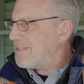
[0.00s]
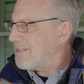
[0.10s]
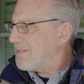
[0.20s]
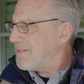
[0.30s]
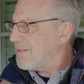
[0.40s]

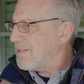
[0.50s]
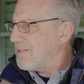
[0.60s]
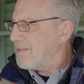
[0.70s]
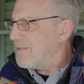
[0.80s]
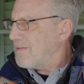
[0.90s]

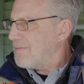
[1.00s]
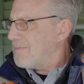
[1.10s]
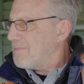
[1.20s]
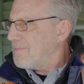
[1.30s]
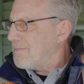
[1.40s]

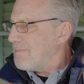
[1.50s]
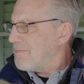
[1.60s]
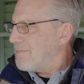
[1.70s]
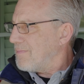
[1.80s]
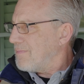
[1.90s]

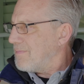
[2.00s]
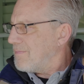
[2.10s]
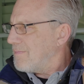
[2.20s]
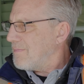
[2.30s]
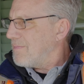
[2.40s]
[no speech]